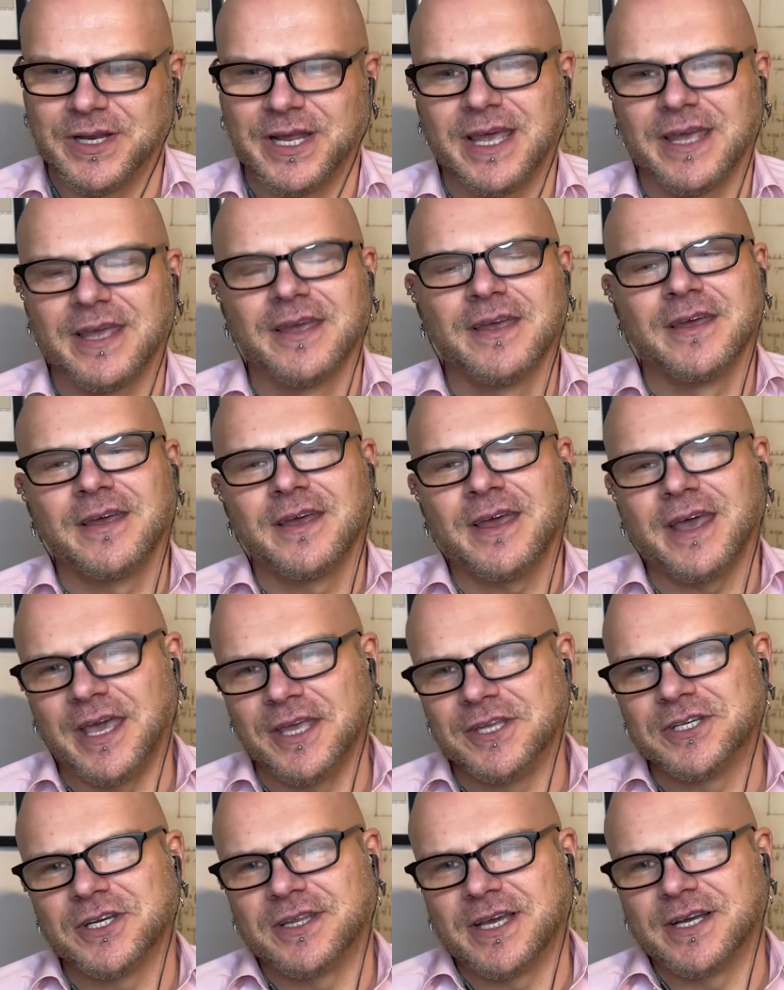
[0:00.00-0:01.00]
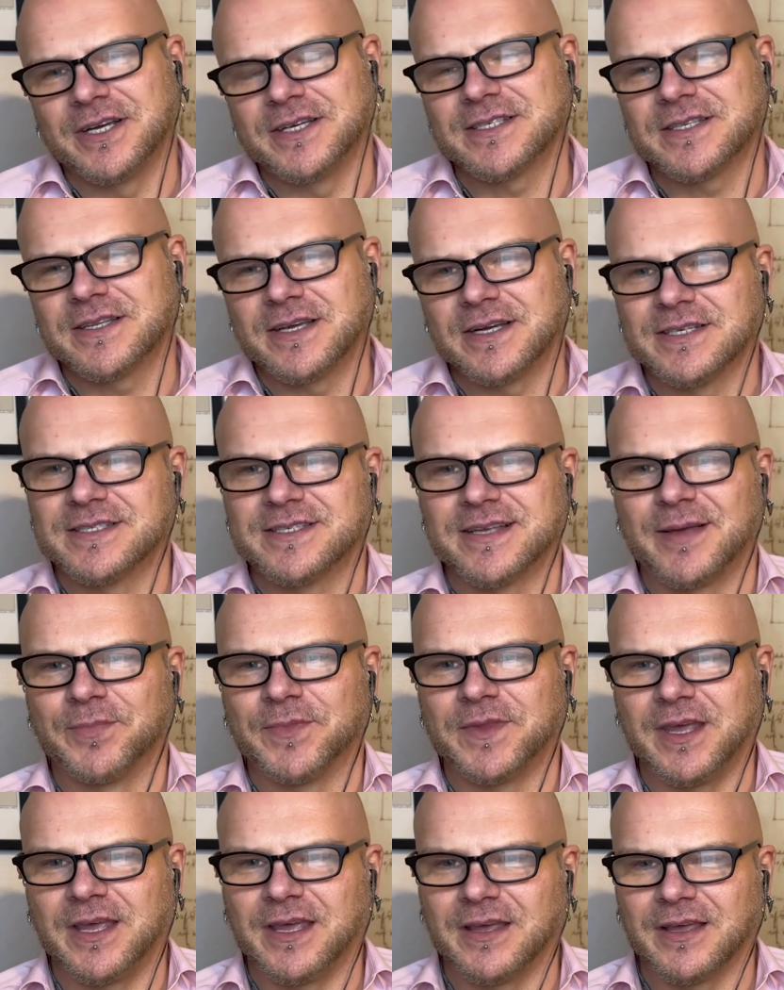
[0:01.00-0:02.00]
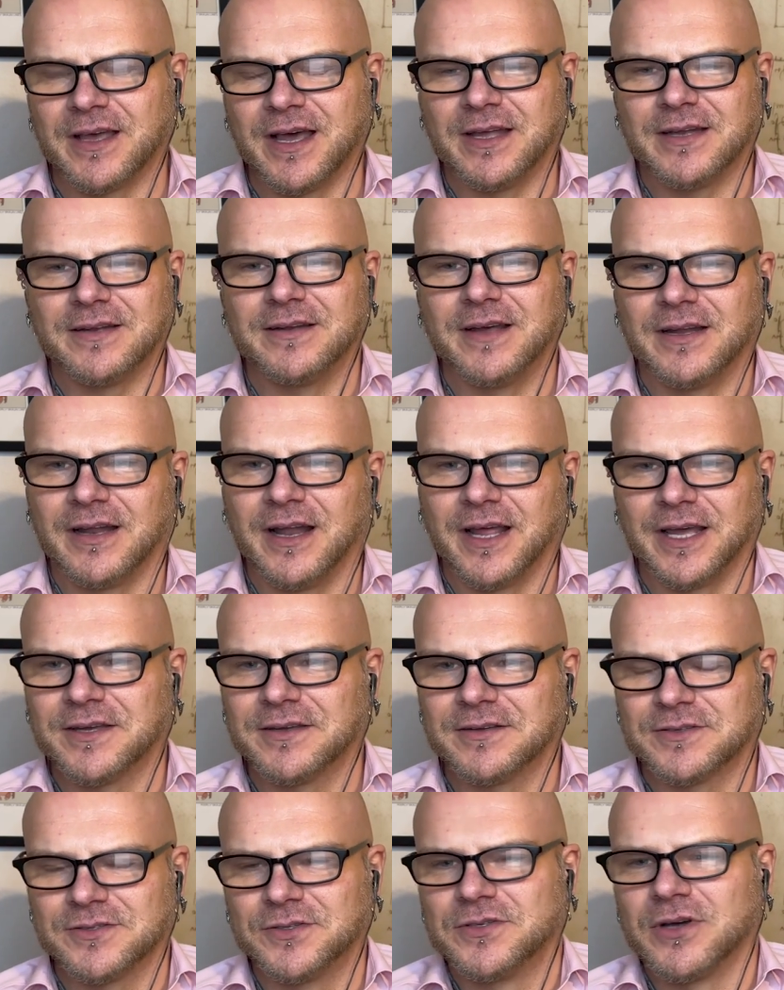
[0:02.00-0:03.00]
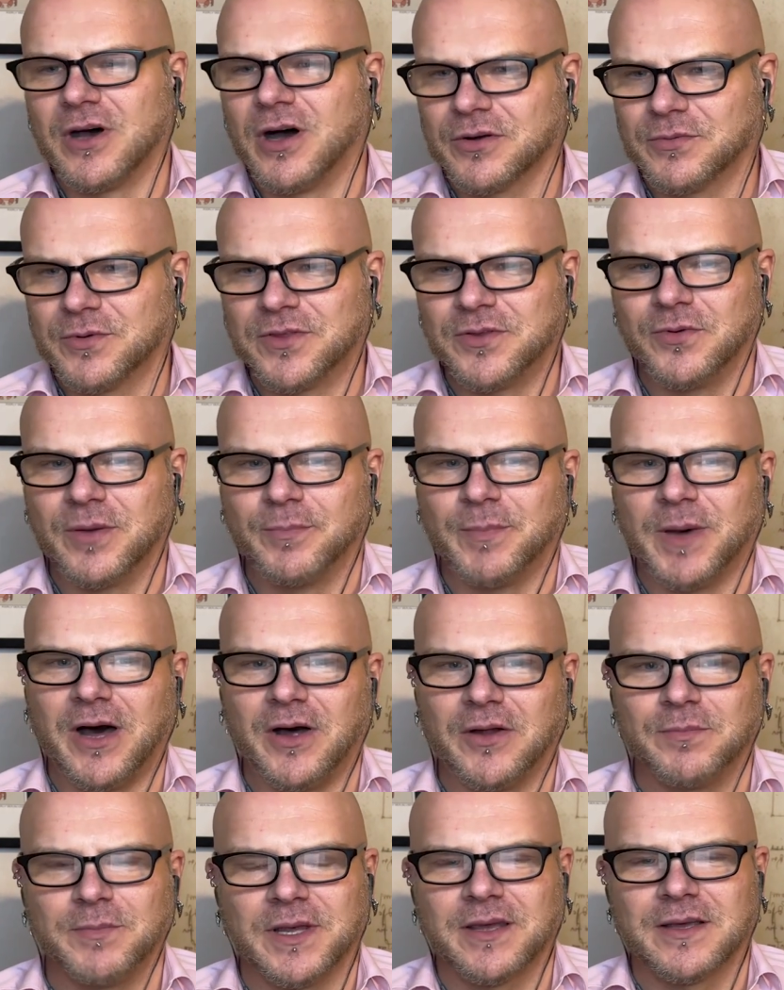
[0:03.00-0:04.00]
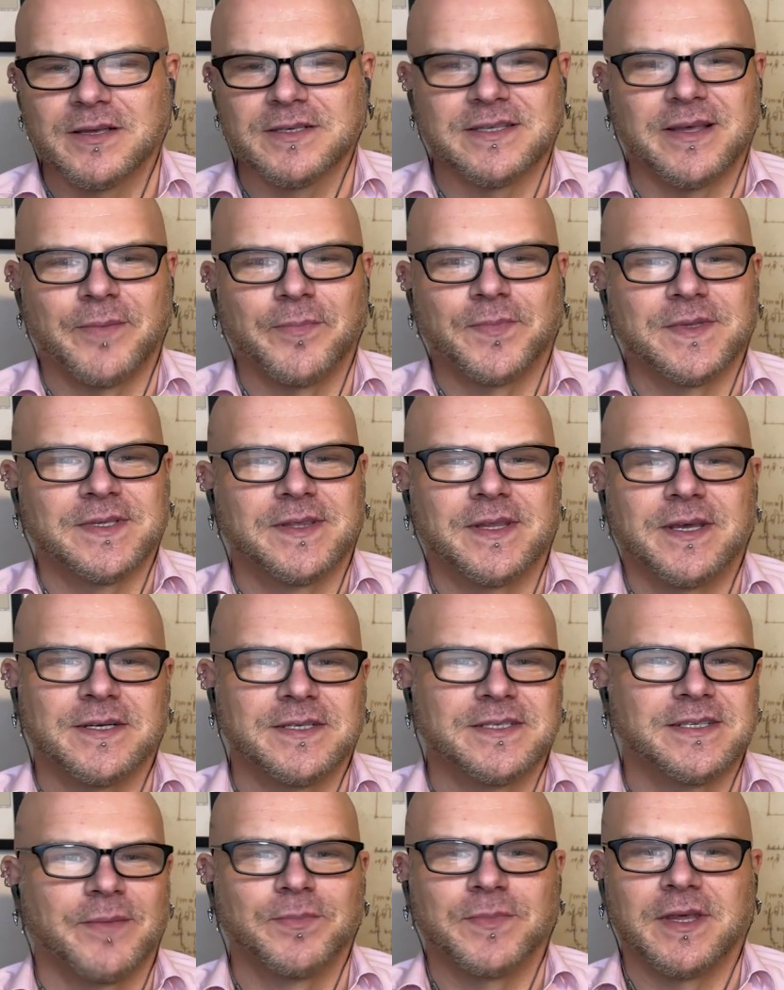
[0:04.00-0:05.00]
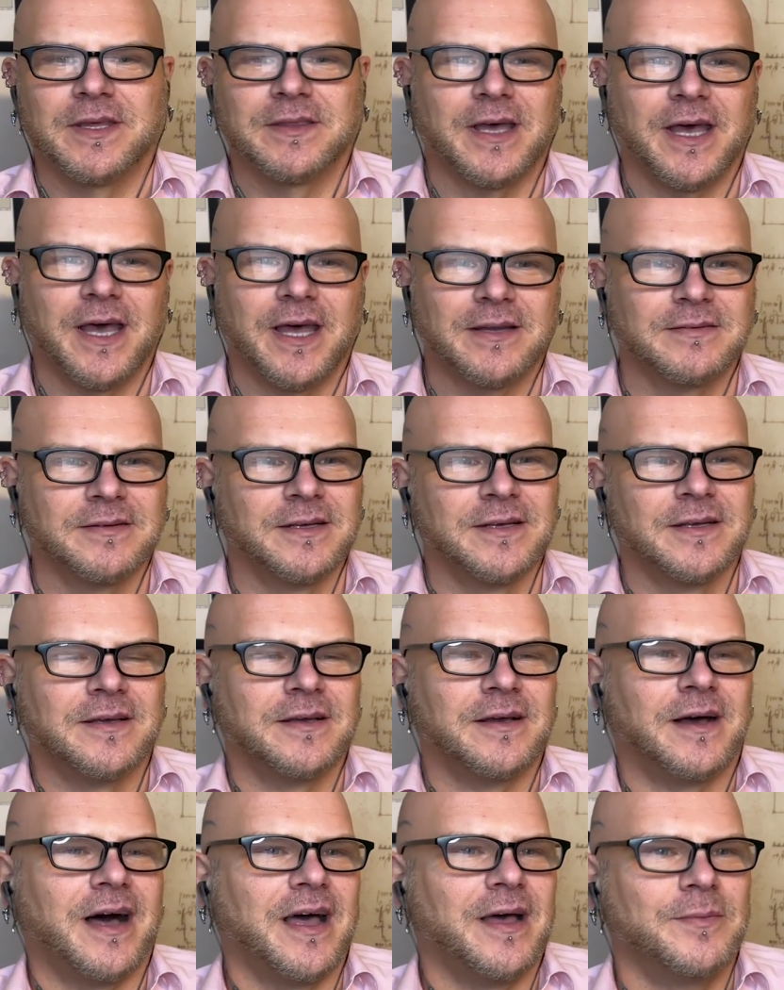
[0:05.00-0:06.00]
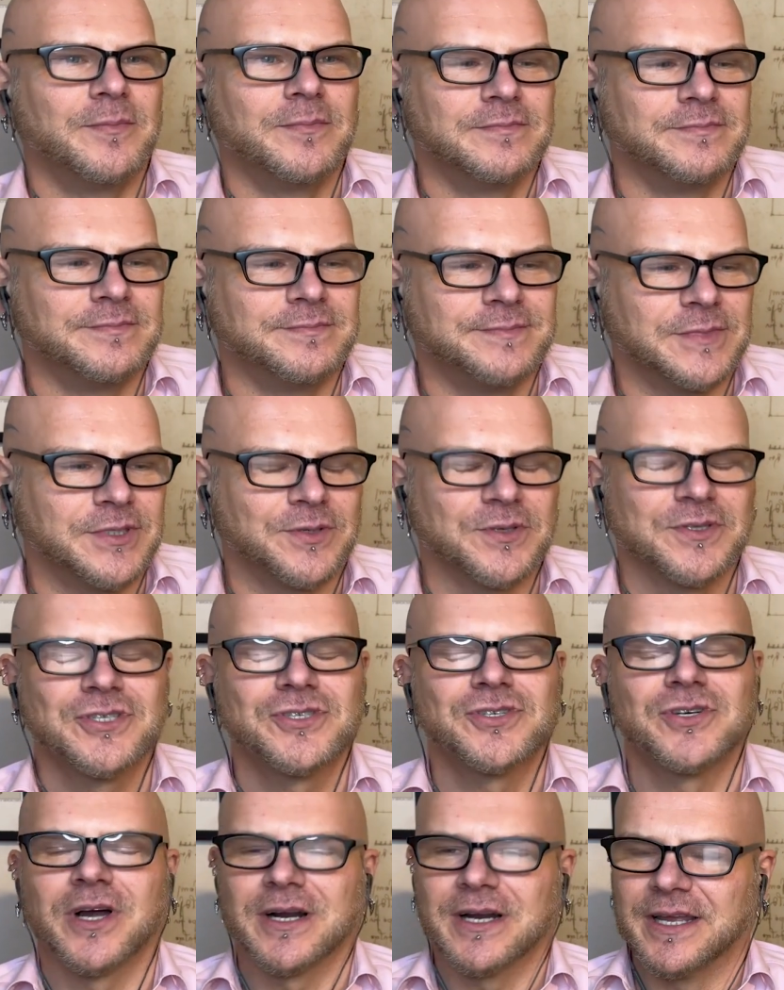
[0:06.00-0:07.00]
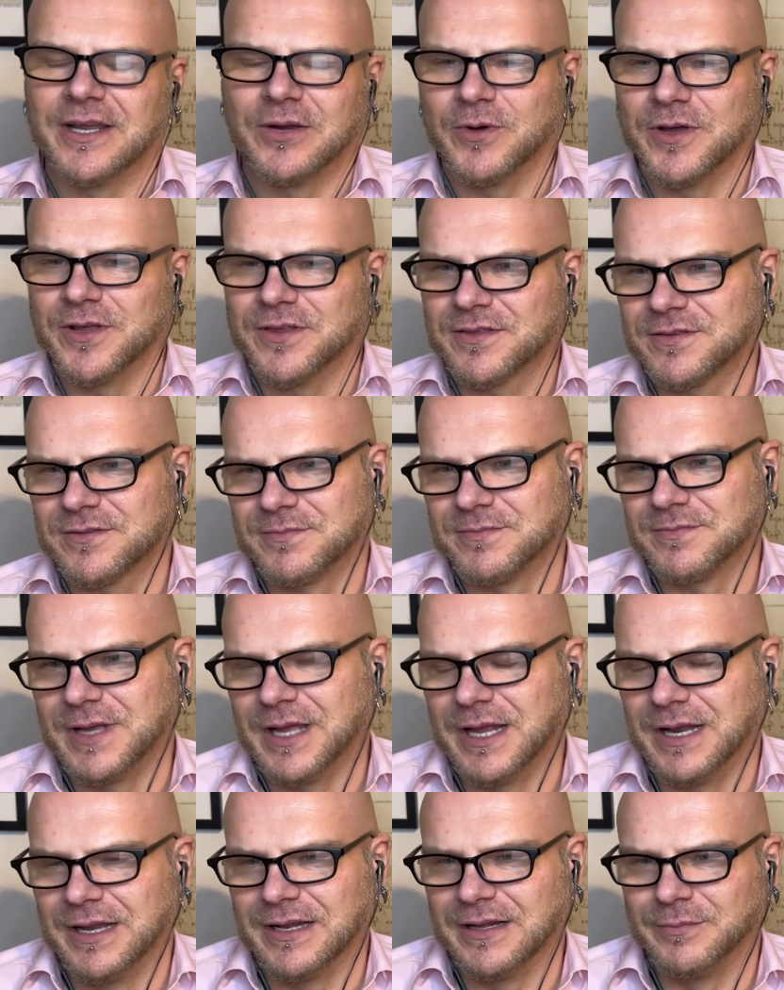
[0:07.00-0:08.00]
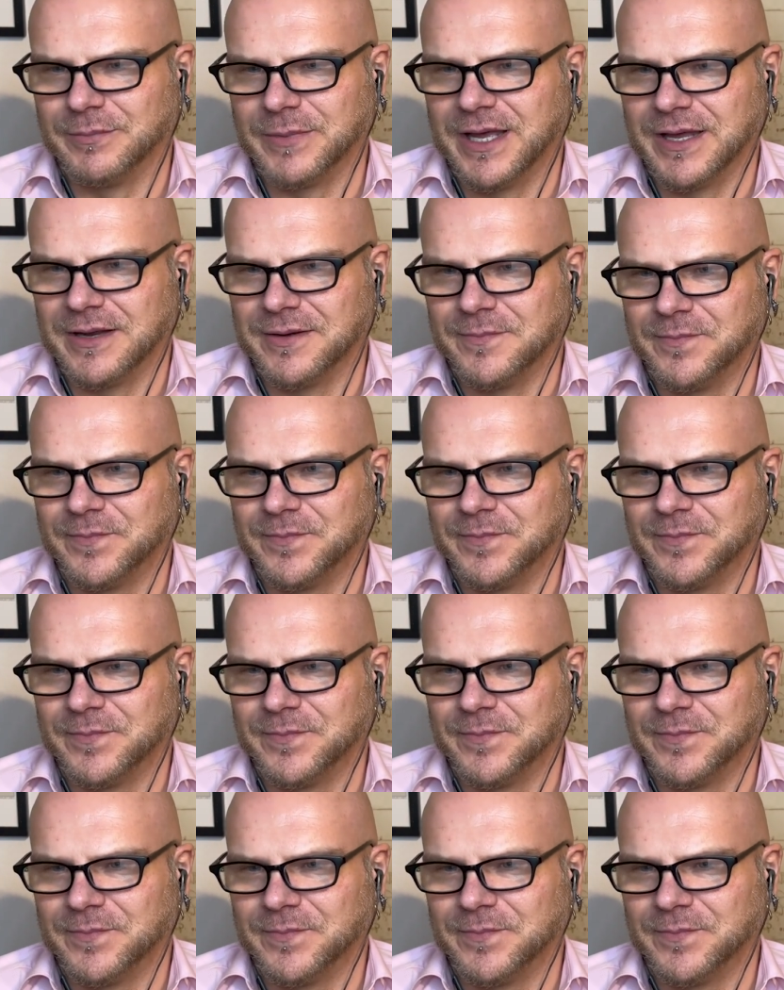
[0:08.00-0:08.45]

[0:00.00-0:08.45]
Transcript: Hey, AJ, there's something I'd like to talk with you about, because there's something that I'm struggling with a little bit.